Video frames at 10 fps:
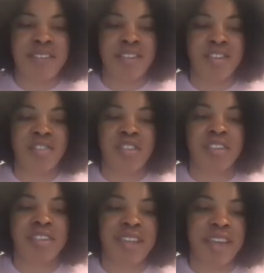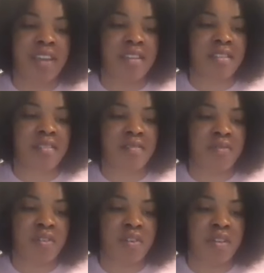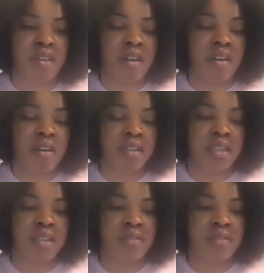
it usually take for the R&D